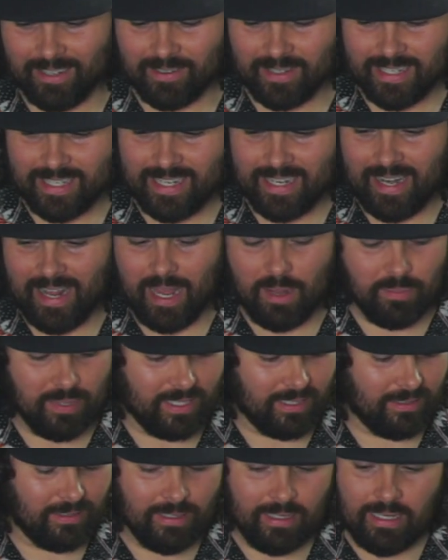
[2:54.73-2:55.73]
see it
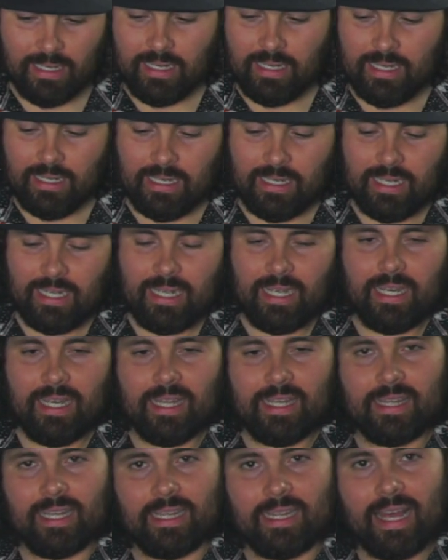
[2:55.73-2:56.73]
happening.
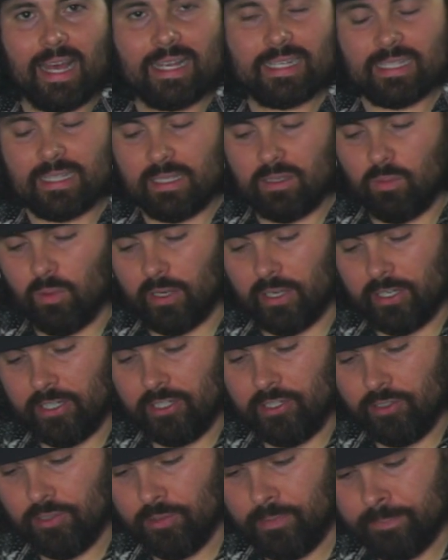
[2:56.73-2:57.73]
And lastly, we're gonna
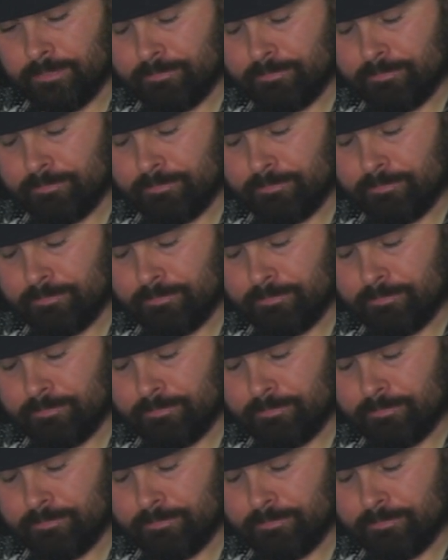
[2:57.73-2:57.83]
do